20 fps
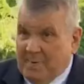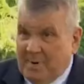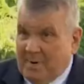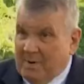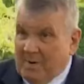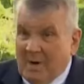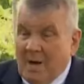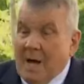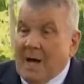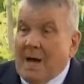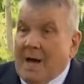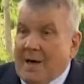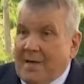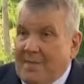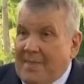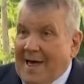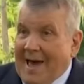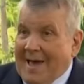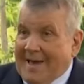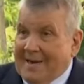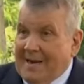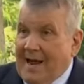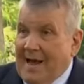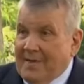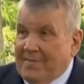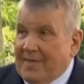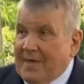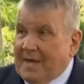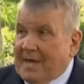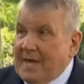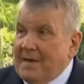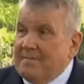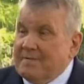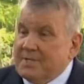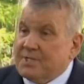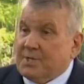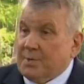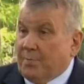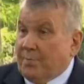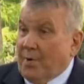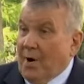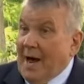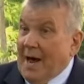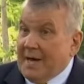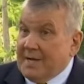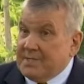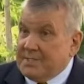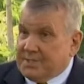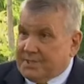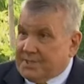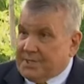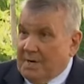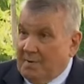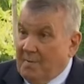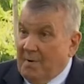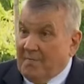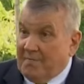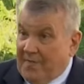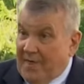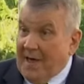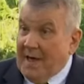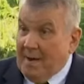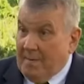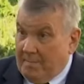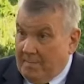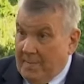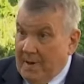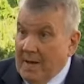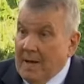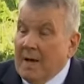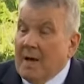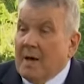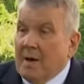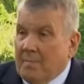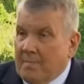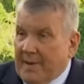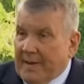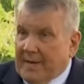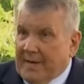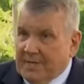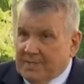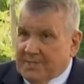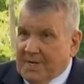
political analyst Jim Clark says the court's ruling was surprising.